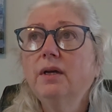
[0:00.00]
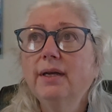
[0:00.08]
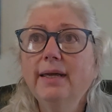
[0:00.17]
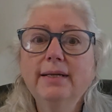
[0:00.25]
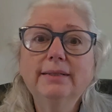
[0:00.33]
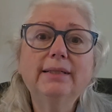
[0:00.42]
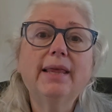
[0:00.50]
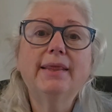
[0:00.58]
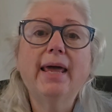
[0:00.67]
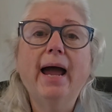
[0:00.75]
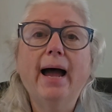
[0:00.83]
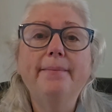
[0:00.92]
is
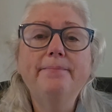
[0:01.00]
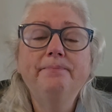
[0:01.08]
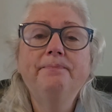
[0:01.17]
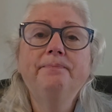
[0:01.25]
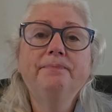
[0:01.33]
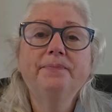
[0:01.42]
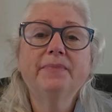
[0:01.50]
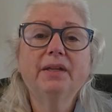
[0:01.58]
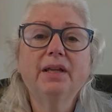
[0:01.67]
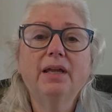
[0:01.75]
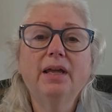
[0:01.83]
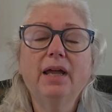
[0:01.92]
that
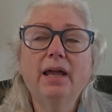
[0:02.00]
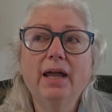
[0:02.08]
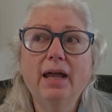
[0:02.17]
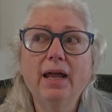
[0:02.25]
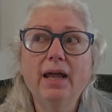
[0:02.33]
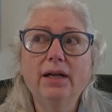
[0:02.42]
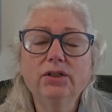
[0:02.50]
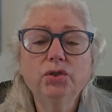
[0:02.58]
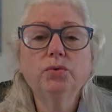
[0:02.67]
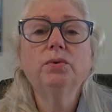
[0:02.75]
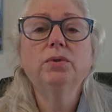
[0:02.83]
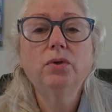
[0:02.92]

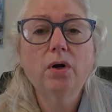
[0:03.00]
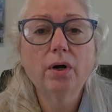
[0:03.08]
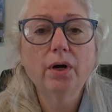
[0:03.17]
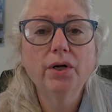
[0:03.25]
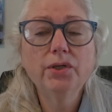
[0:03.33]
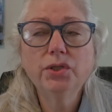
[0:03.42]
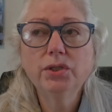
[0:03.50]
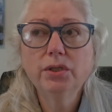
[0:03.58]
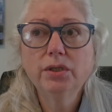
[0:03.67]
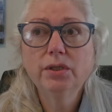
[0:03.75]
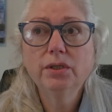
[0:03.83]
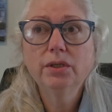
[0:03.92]
extra large
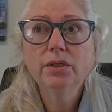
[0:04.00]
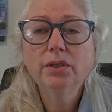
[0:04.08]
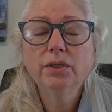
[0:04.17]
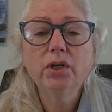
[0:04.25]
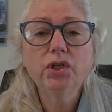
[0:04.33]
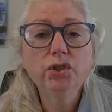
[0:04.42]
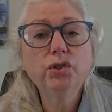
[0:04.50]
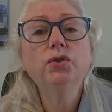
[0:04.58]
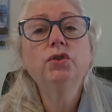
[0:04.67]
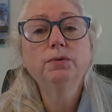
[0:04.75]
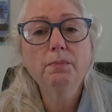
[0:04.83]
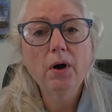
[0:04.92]
is
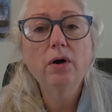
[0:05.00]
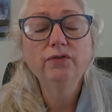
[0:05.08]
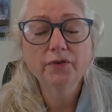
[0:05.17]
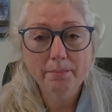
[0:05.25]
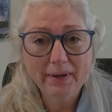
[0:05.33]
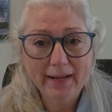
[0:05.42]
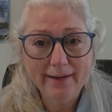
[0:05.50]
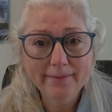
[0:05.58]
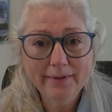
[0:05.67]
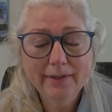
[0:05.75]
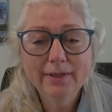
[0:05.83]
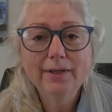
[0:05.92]
too small for me
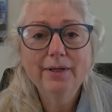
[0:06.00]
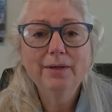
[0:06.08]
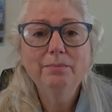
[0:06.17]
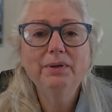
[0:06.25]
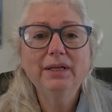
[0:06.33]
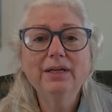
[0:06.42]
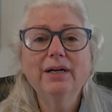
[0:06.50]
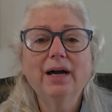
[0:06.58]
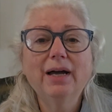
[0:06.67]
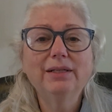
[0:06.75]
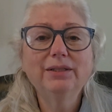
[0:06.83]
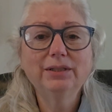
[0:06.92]

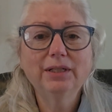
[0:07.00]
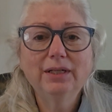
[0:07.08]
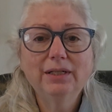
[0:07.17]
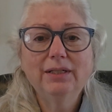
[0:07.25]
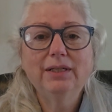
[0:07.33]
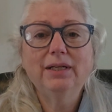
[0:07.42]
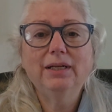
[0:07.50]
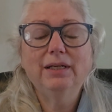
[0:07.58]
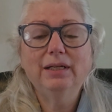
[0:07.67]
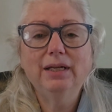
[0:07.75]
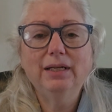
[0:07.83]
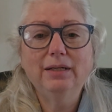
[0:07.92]
because
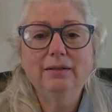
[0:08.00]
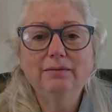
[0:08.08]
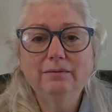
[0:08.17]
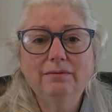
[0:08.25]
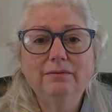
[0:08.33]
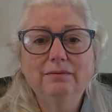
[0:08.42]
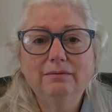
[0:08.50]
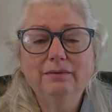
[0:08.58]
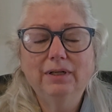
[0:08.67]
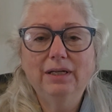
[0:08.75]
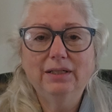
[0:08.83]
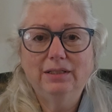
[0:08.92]
it
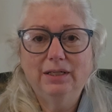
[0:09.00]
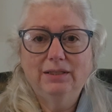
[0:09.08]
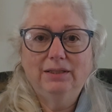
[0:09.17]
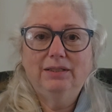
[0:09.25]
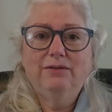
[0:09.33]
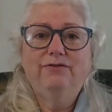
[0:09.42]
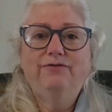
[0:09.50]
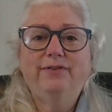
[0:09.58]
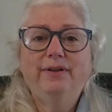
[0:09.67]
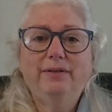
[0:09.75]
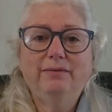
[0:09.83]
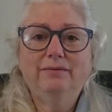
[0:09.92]
doesn't
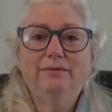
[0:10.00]
fit,